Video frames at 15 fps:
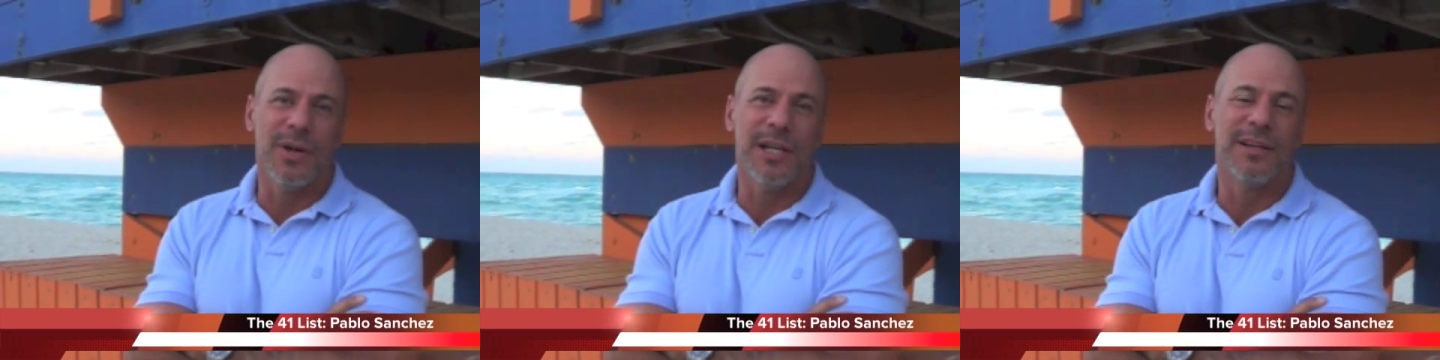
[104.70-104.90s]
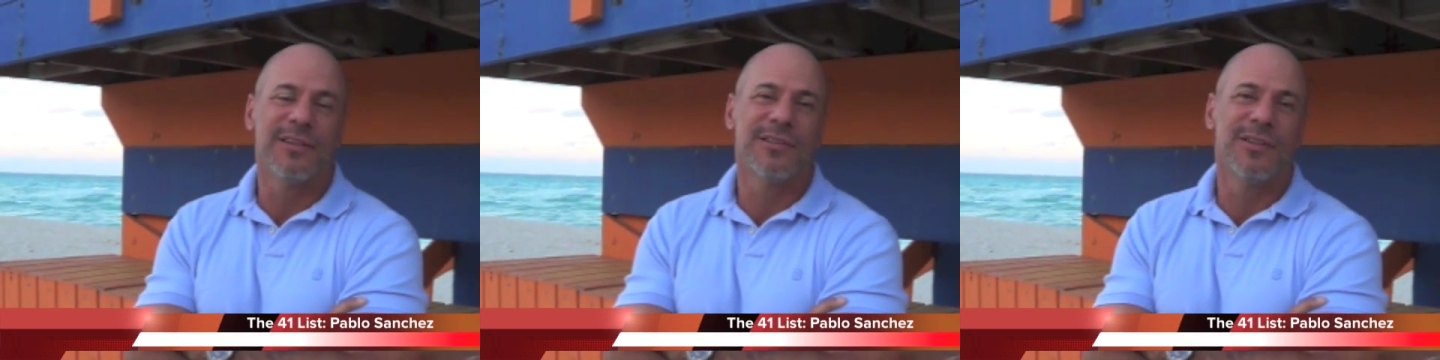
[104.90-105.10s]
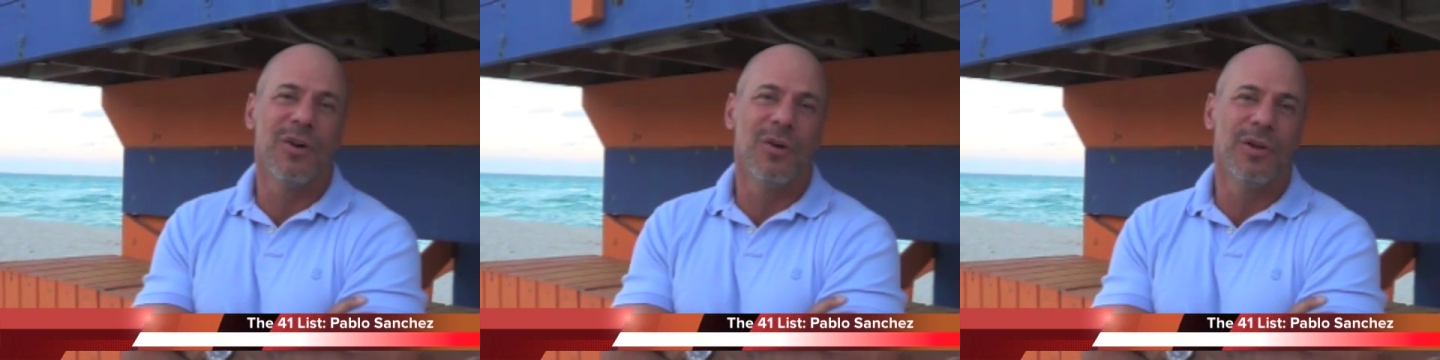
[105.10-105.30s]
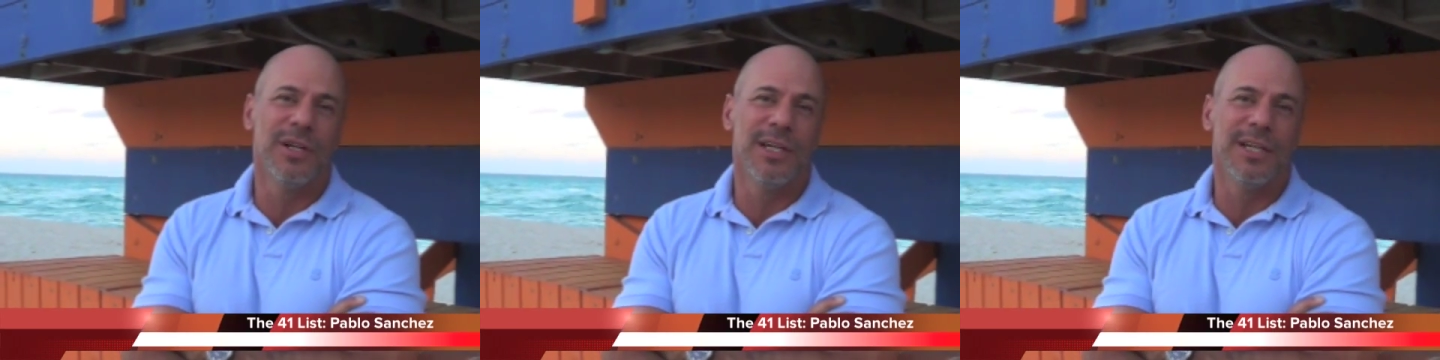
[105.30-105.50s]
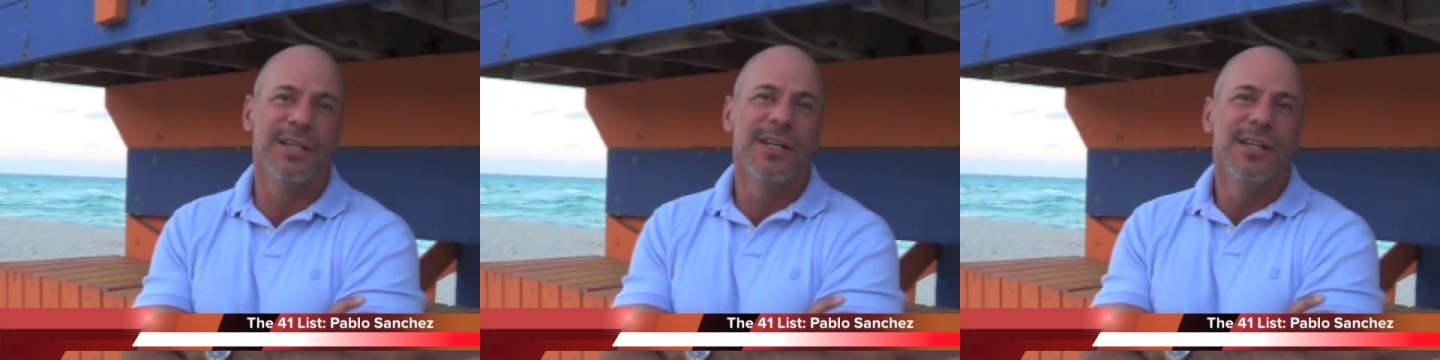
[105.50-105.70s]
and
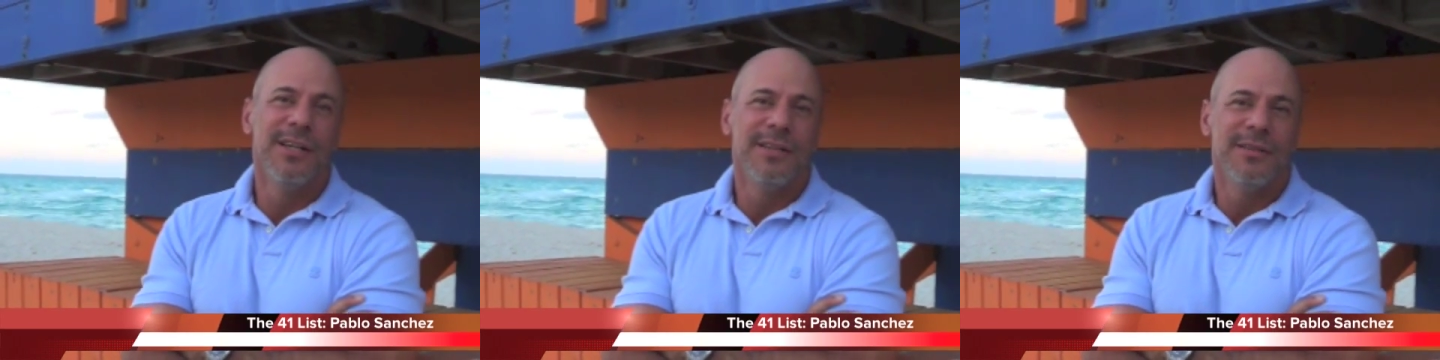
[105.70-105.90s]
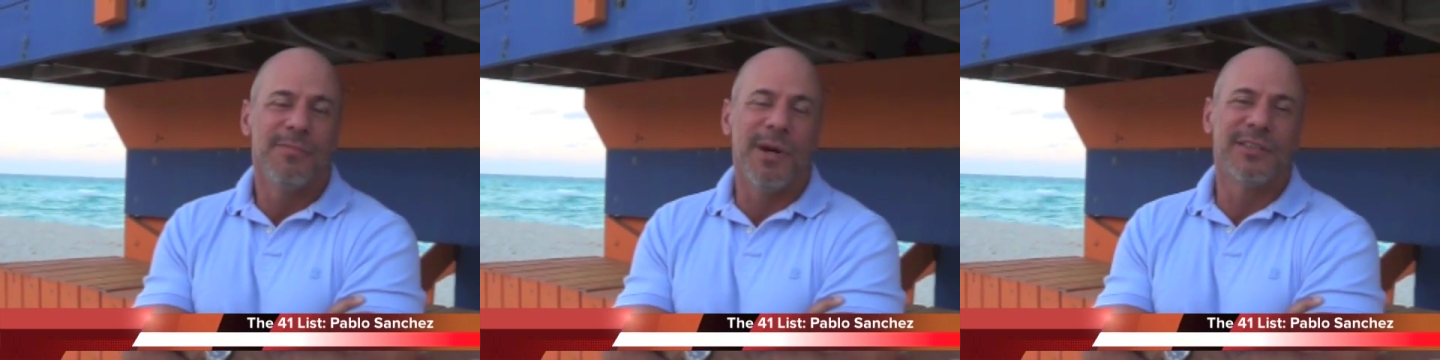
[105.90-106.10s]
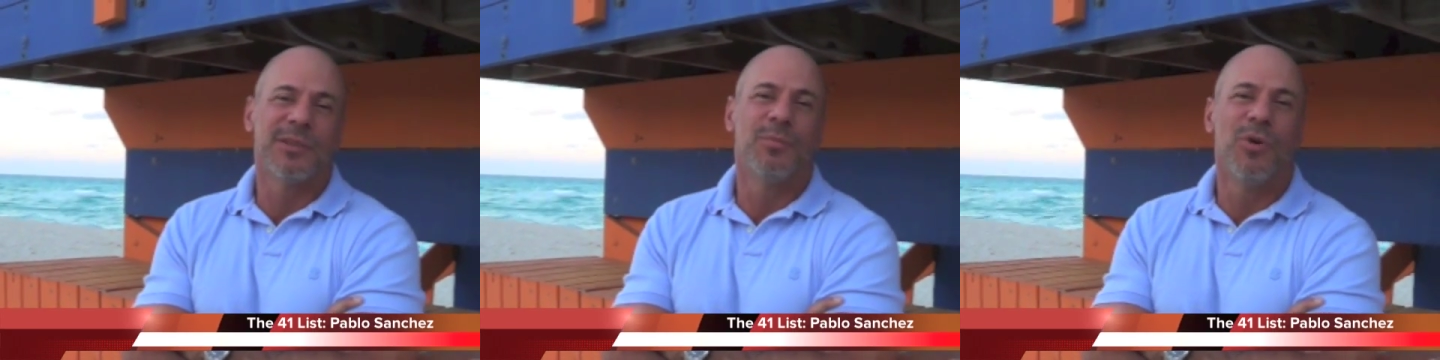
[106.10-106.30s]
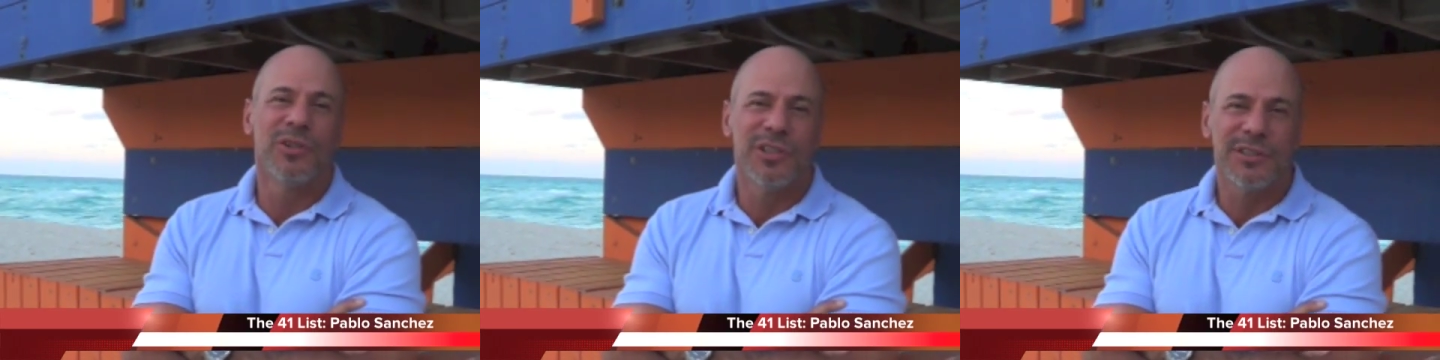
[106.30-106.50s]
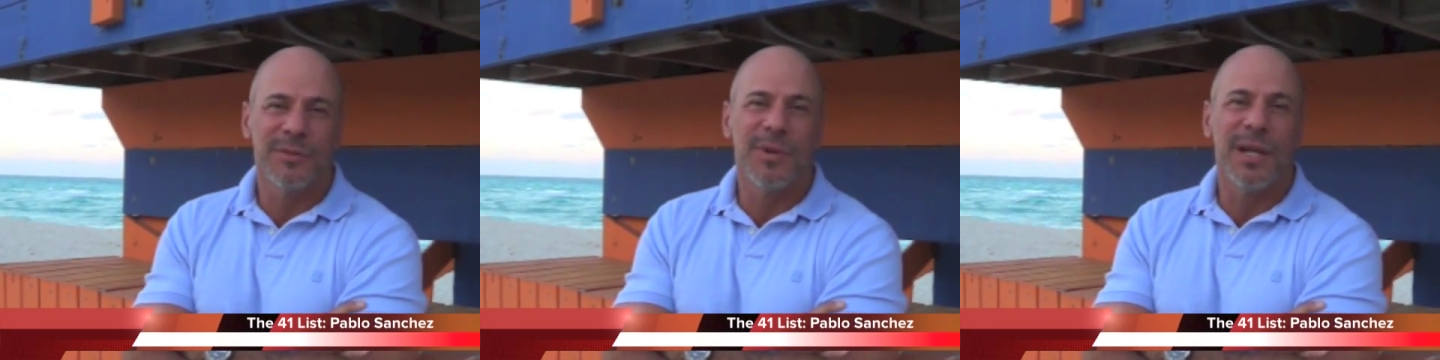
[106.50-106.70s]
slowly my
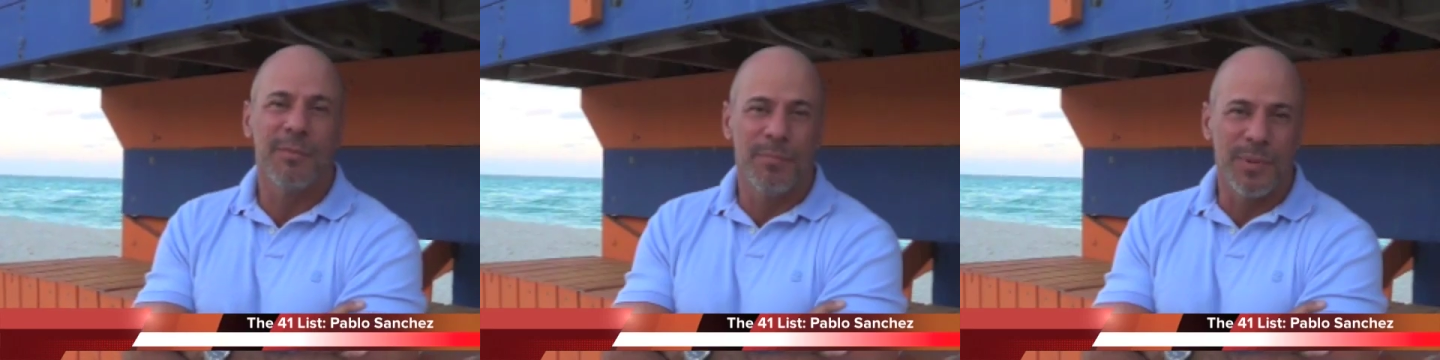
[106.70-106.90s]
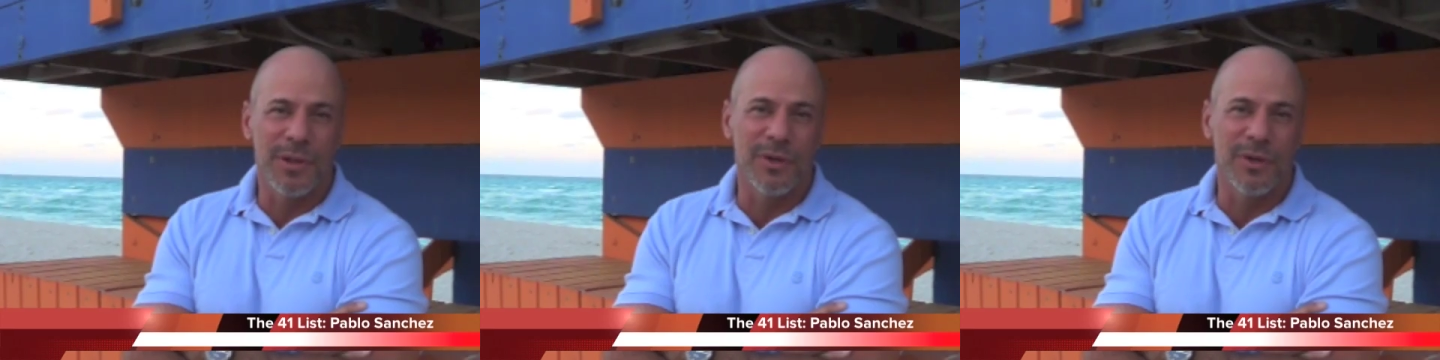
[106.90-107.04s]
support system had